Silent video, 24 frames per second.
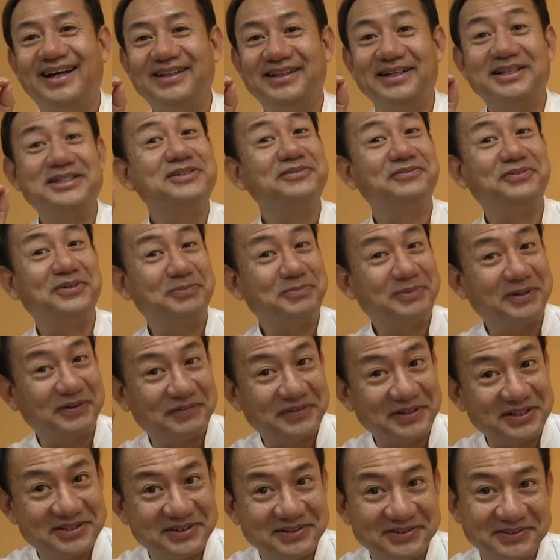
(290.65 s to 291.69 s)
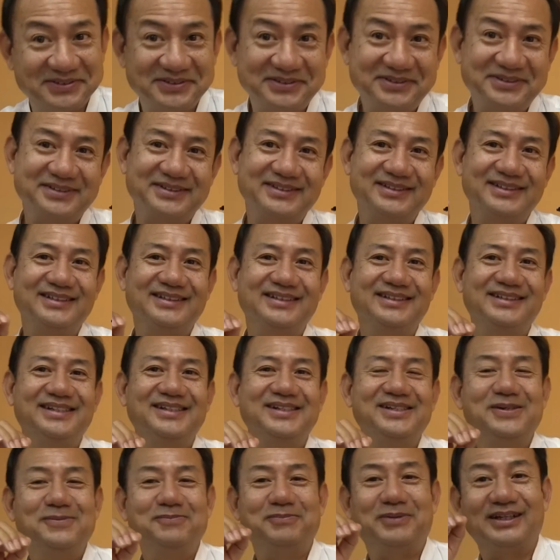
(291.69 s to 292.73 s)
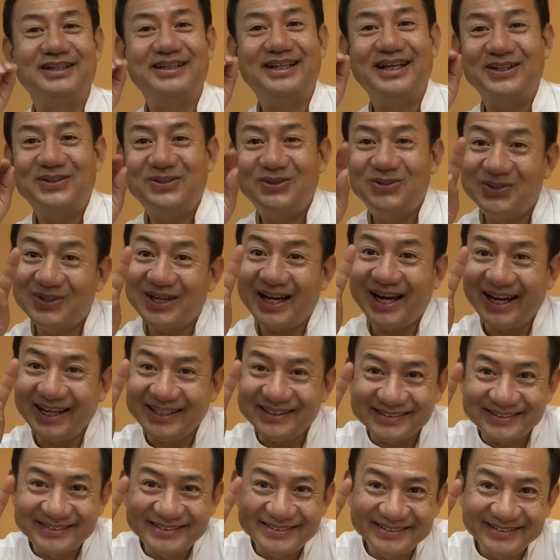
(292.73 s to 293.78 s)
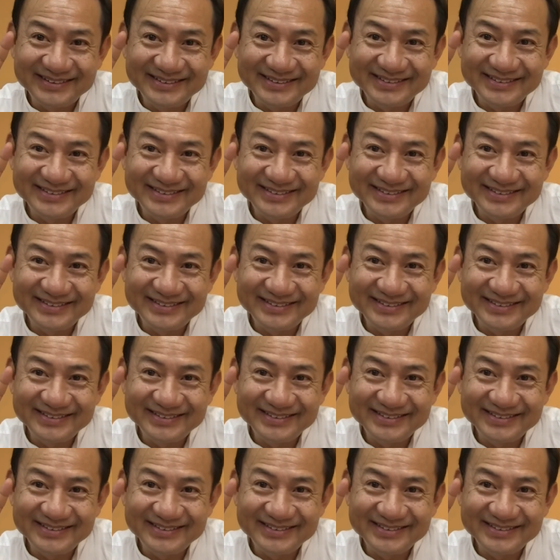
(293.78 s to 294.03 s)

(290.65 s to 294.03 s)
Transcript: This is for professionals. But there are two kinds.